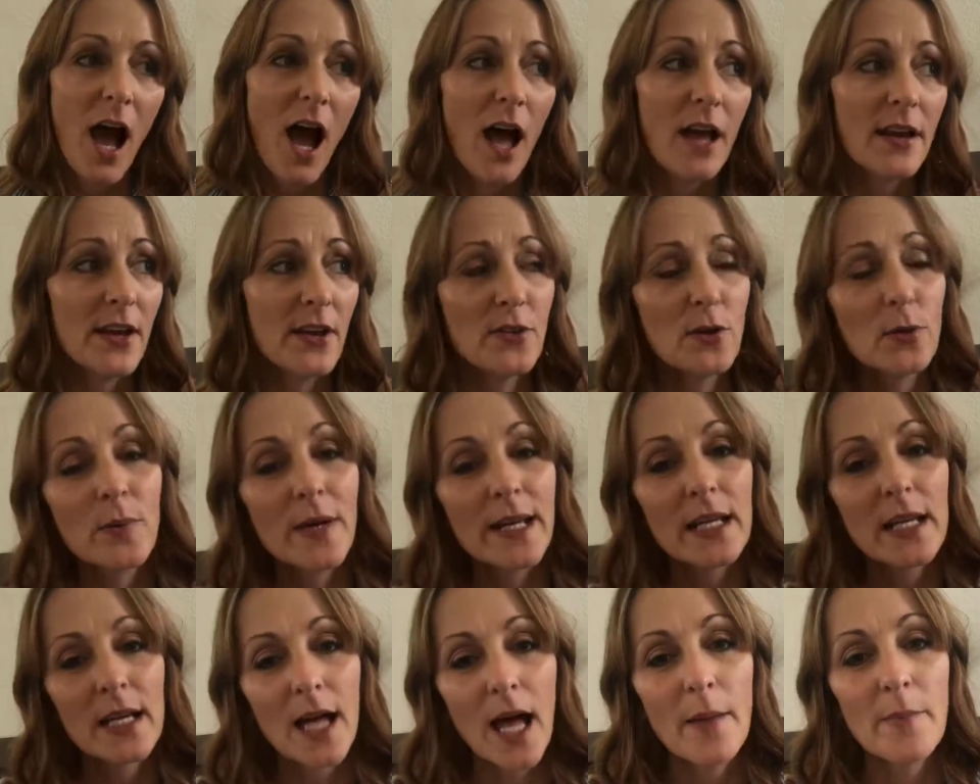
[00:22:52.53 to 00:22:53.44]
Another
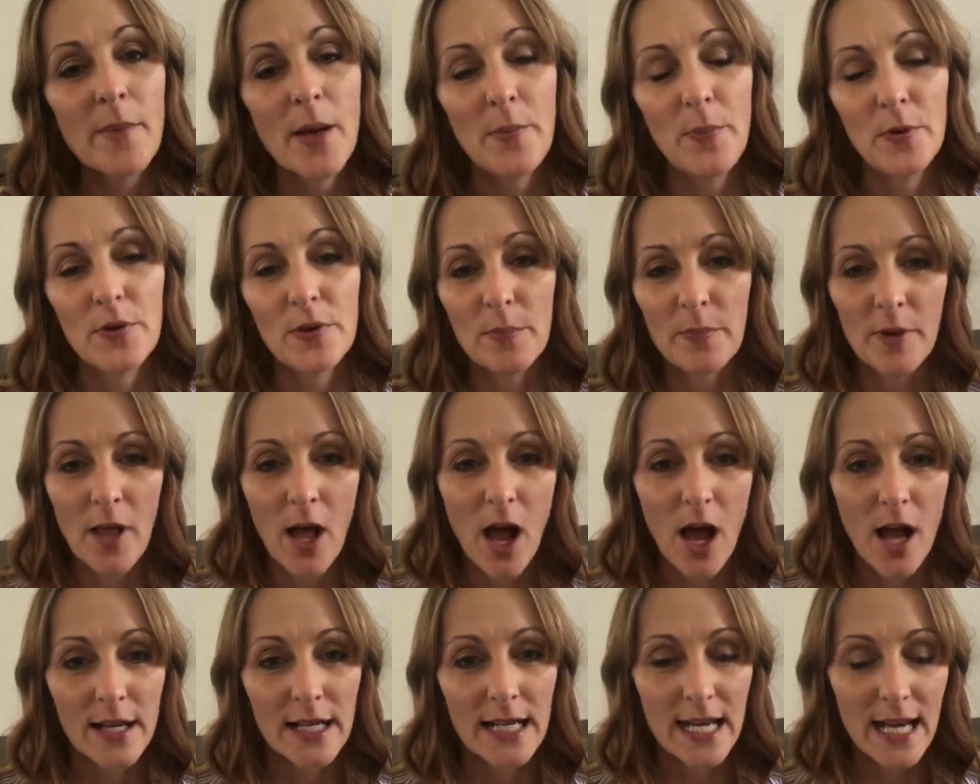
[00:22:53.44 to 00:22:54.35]
way to come up with a
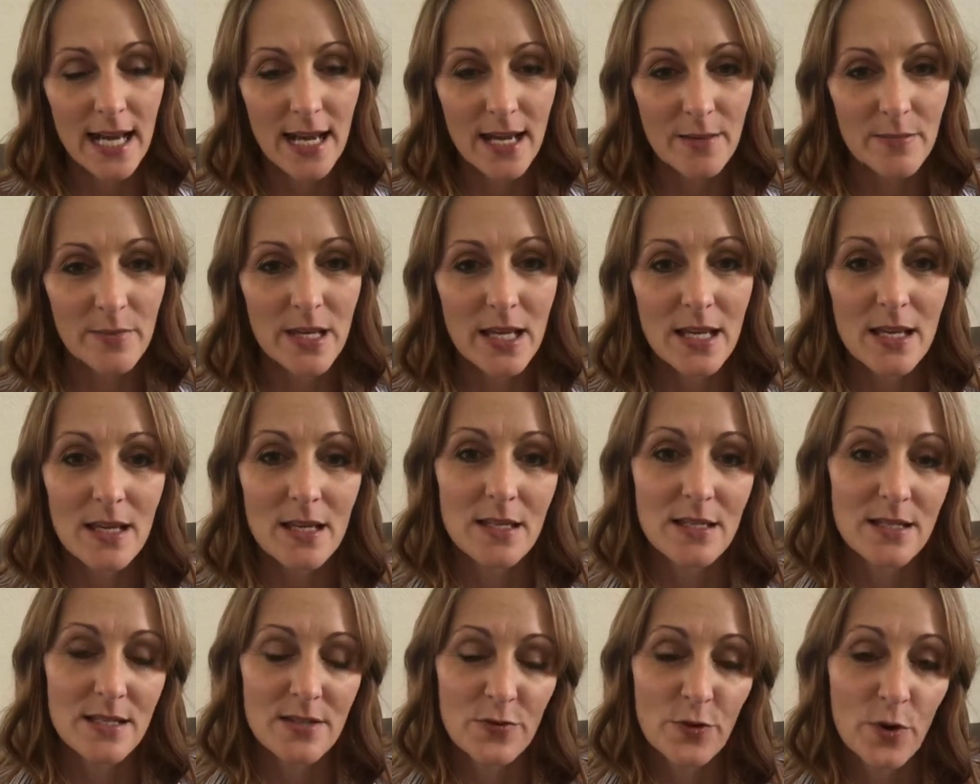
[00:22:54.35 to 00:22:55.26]
blog name
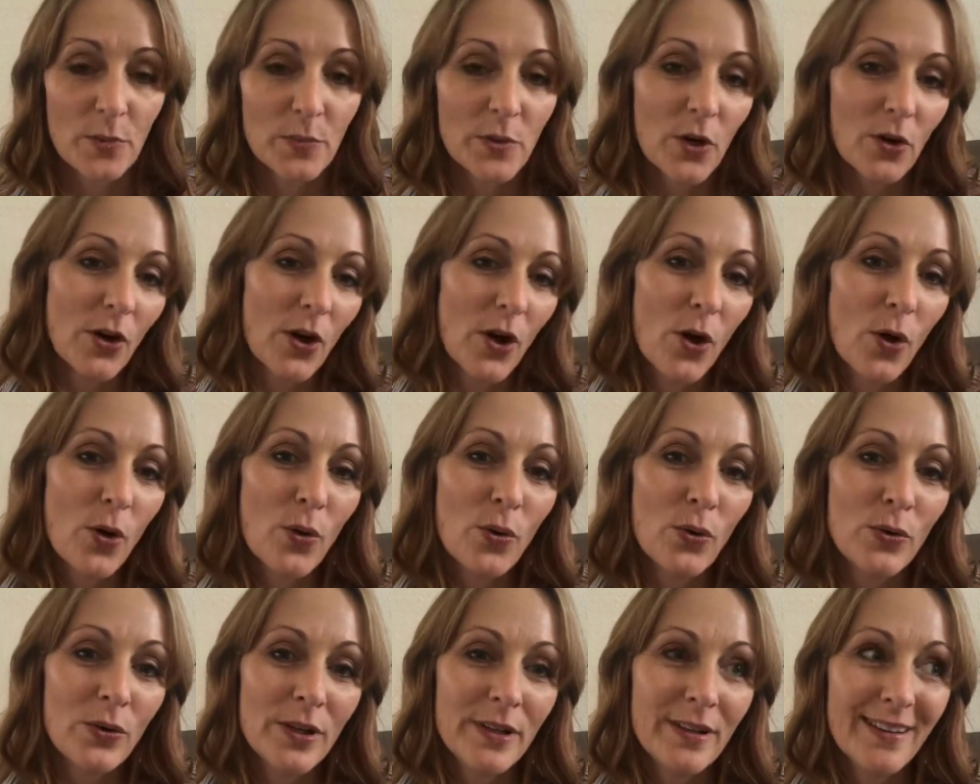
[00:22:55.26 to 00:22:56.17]
is from your
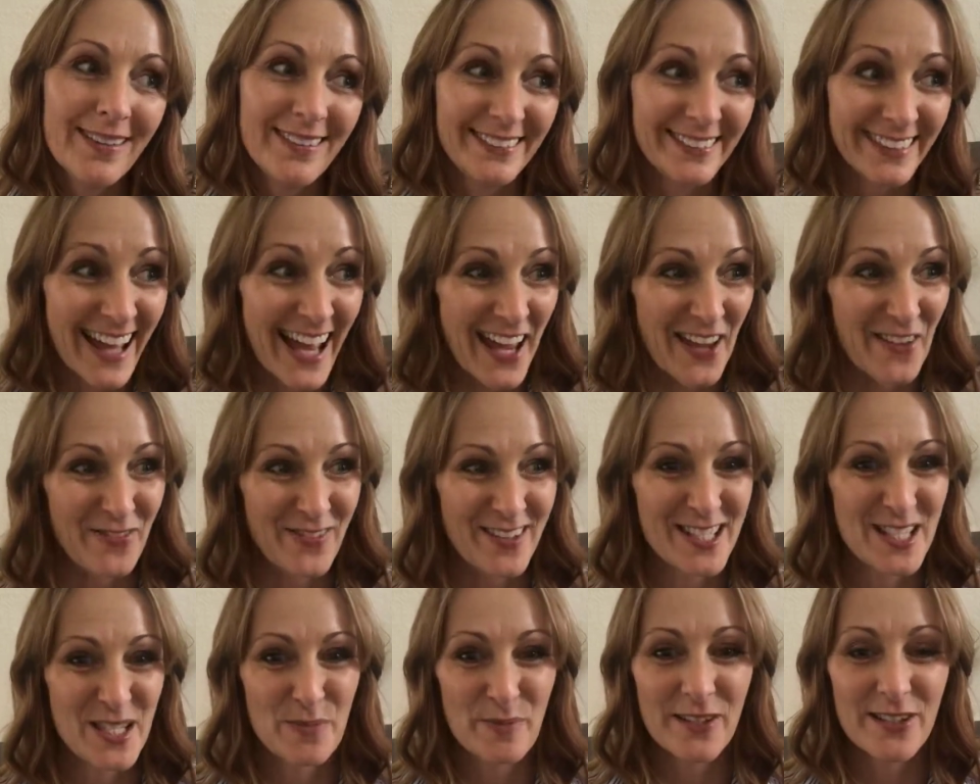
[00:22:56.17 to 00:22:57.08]
own life,
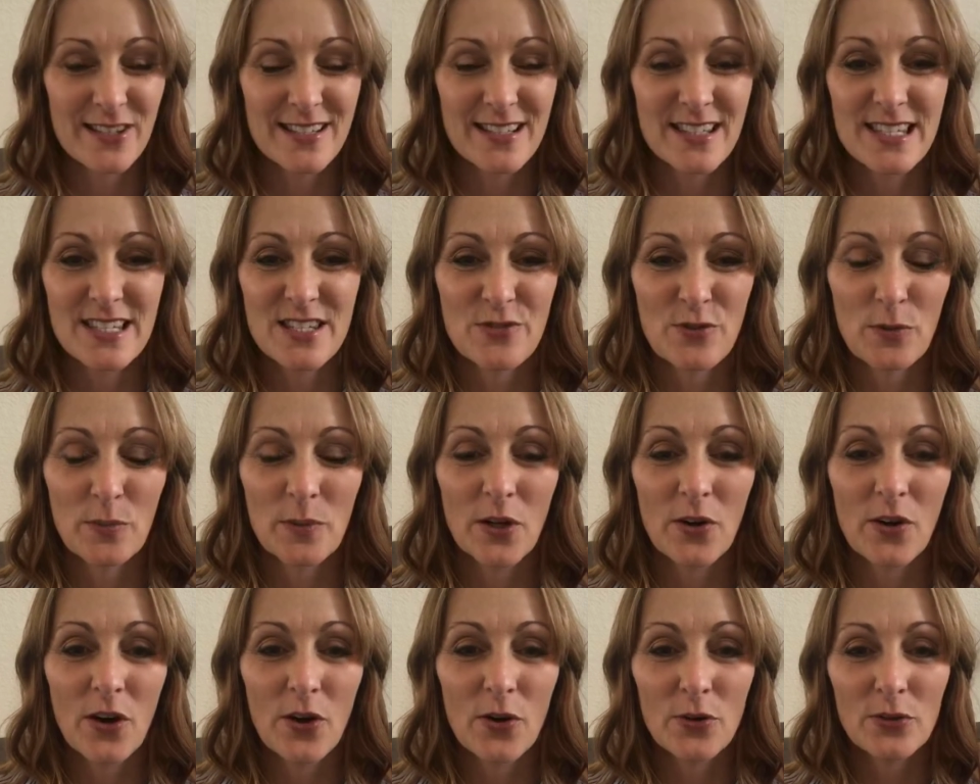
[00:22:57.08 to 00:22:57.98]
experiences from
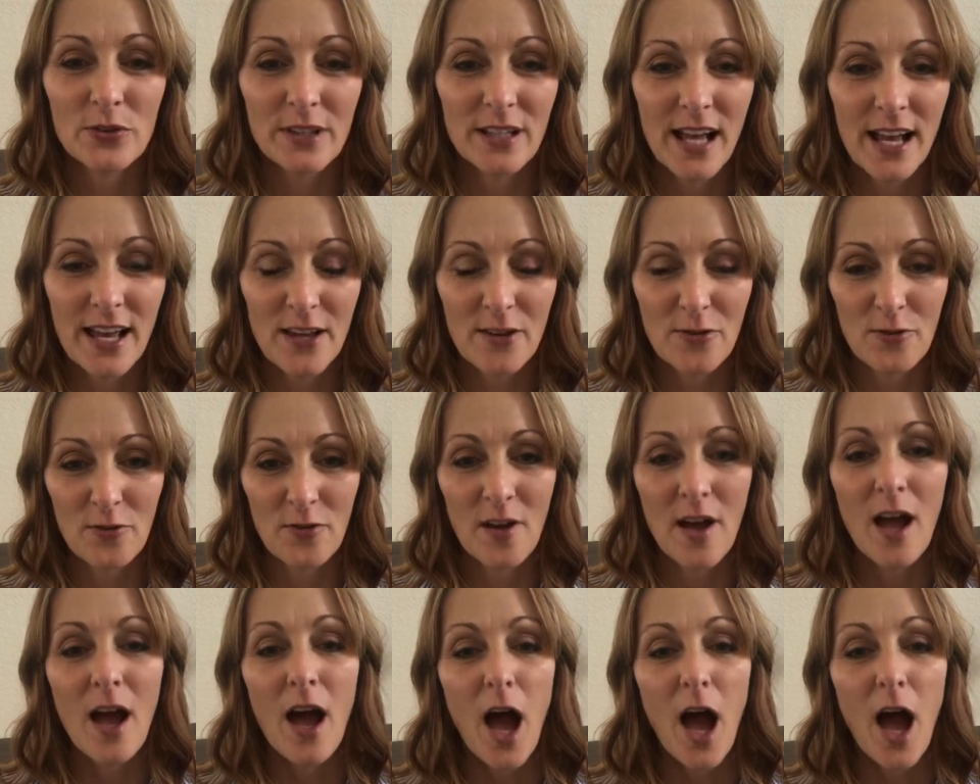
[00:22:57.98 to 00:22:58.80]
your own life.